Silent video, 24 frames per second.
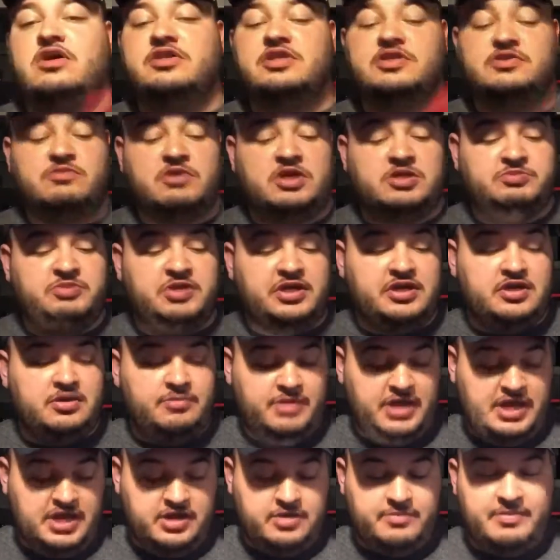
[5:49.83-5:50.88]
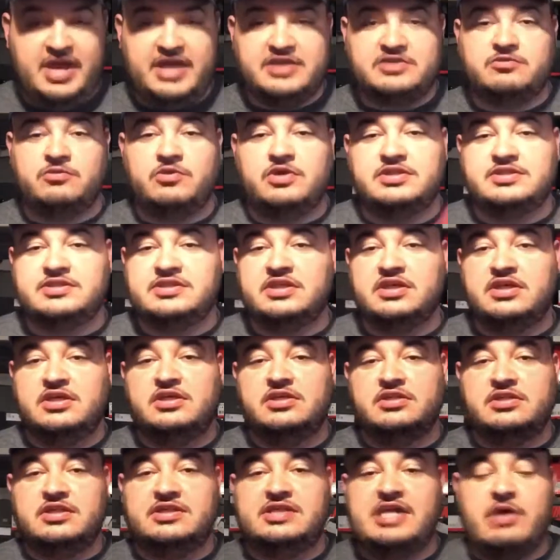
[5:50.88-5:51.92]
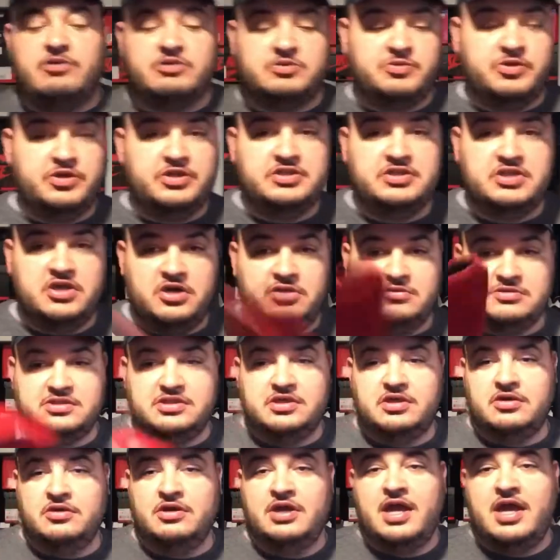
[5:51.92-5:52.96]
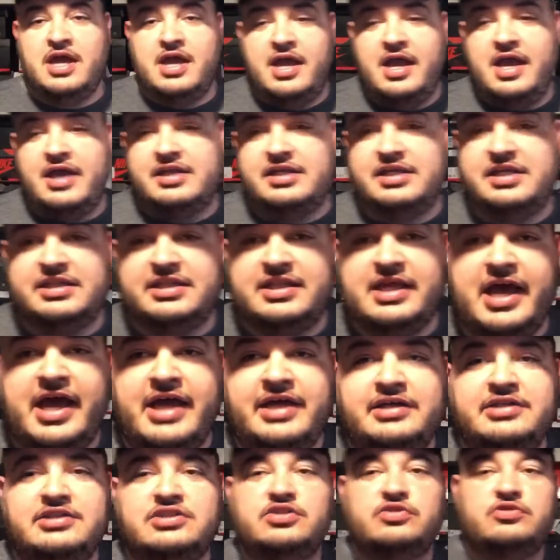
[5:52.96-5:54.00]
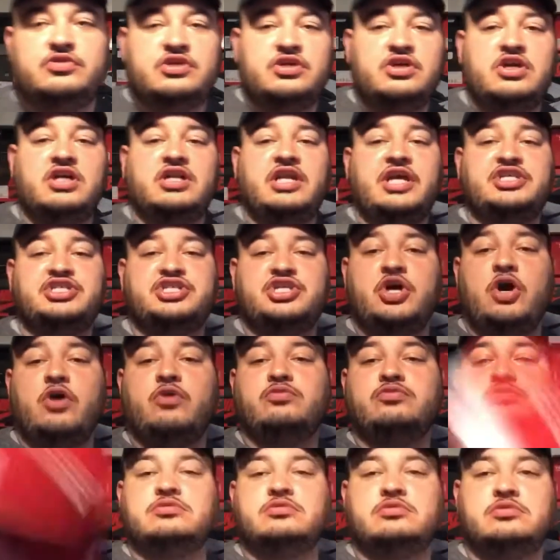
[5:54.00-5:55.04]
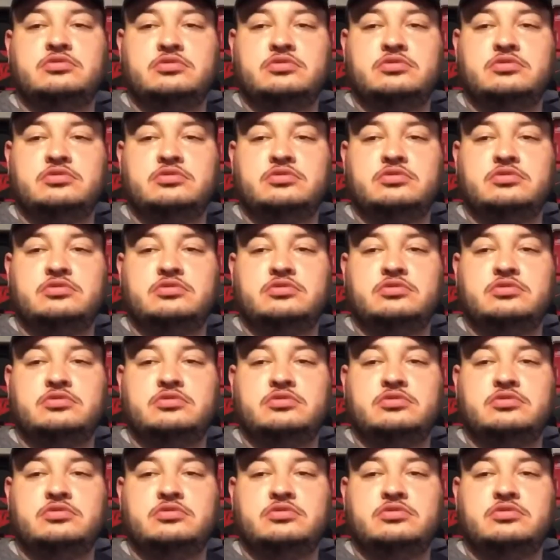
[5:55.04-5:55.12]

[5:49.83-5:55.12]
this when I was picking up my Air Max 1s. This hat was pretty dope, so had to get that into the collection.